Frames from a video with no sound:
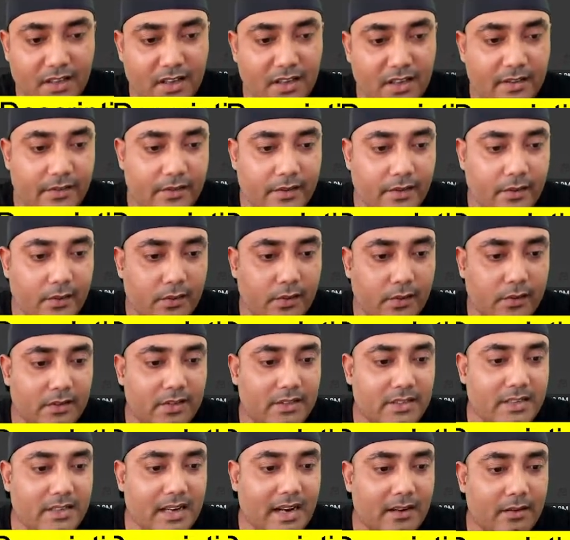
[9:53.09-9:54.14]
they will
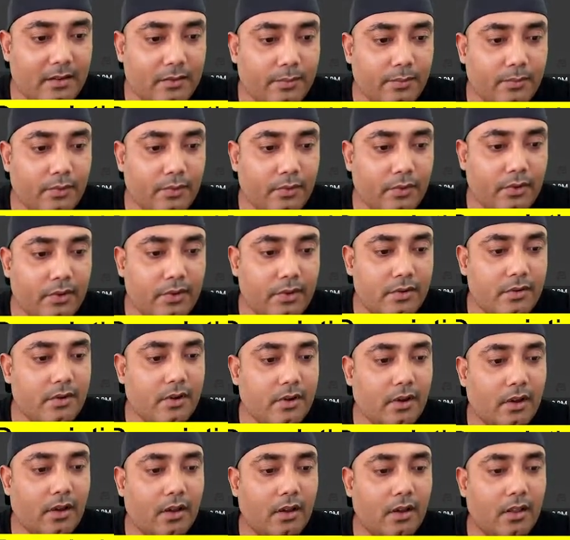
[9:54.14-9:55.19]
start to put
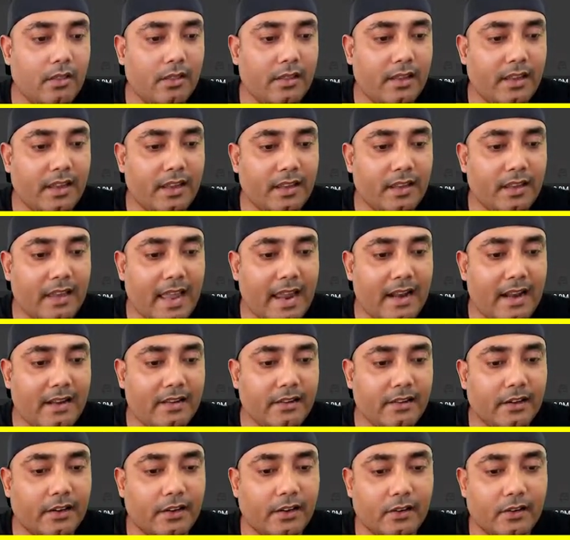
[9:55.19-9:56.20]
a link at here,